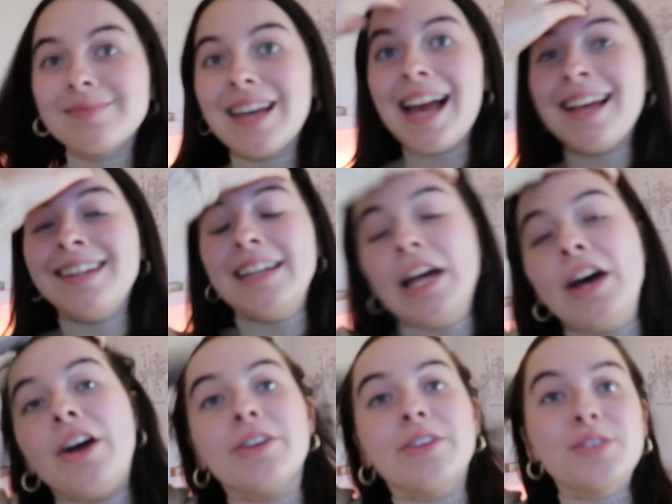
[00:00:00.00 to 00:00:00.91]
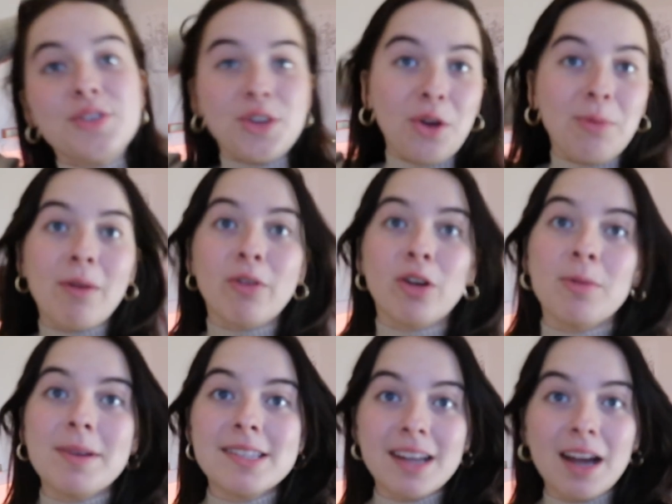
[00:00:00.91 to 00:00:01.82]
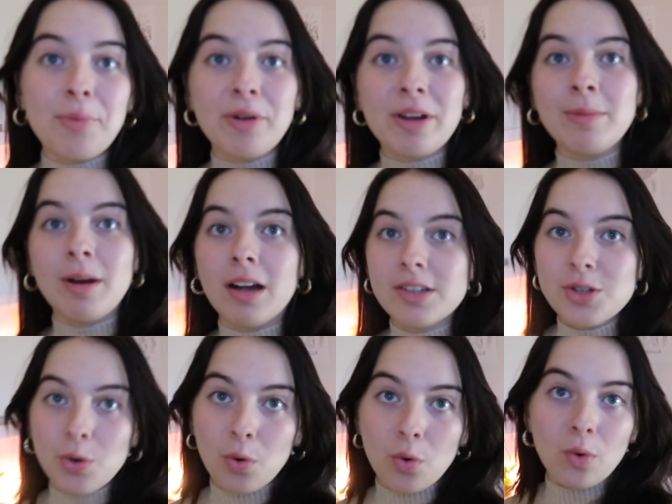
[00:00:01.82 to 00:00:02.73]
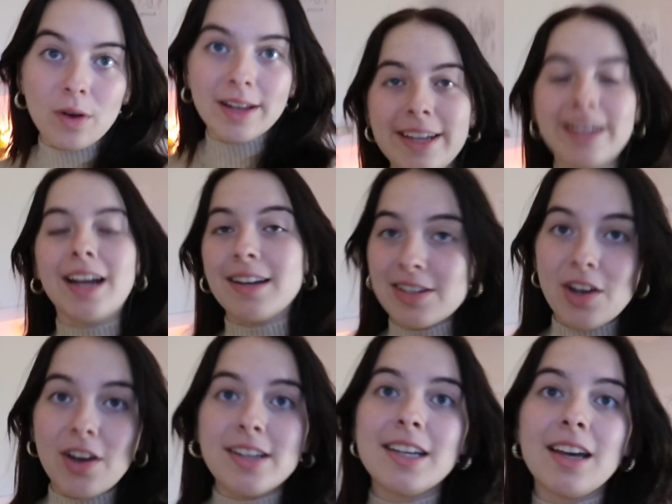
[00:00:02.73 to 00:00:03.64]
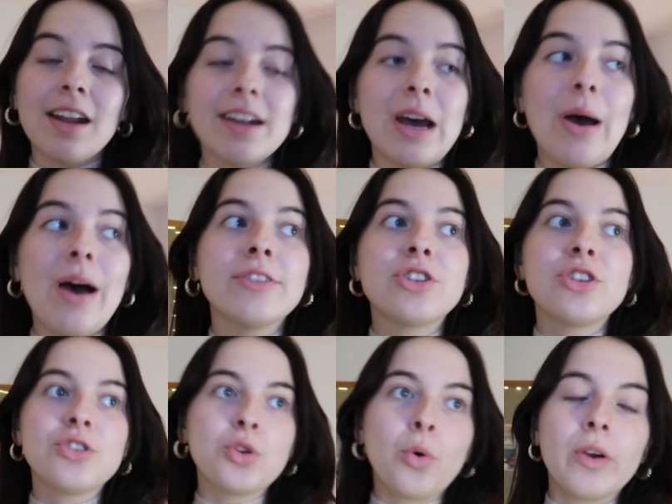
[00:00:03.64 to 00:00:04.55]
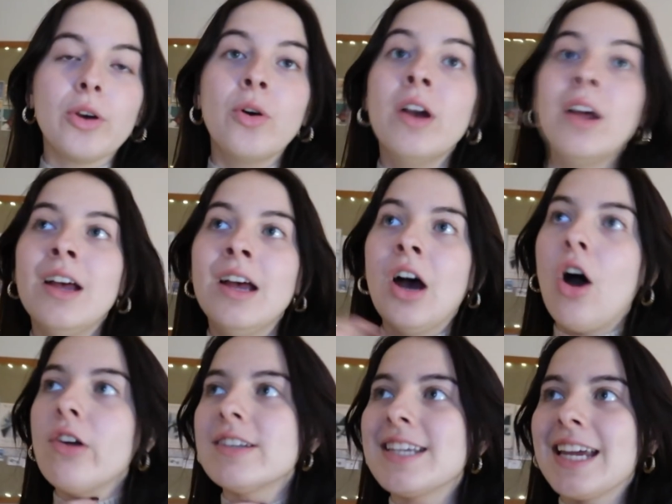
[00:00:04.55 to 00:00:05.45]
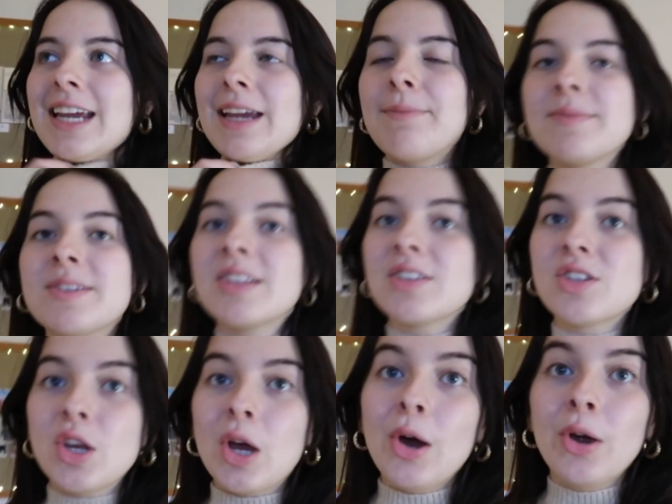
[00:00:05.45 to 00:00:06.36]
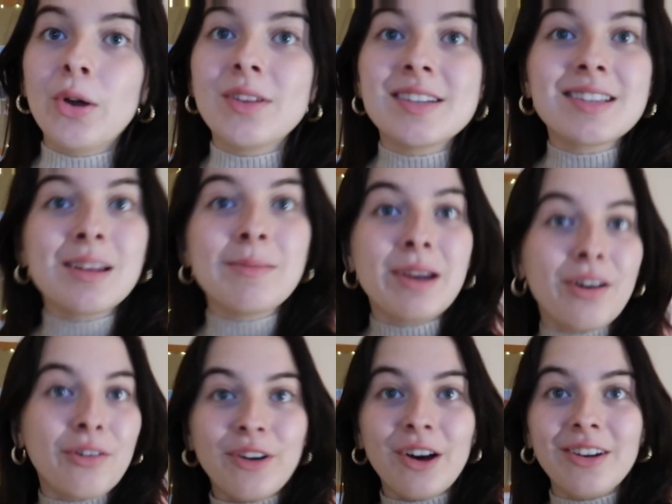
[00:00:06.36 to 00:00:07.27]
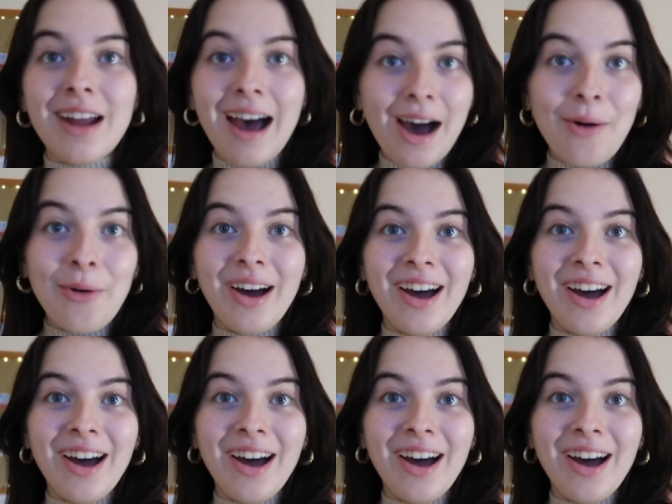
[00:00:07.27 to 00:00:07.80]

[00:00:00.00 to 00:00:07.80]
Hello, so my room is now pretty much all clean and tidy and I now have a tutorial on Teams, so this is going to be a fun hour.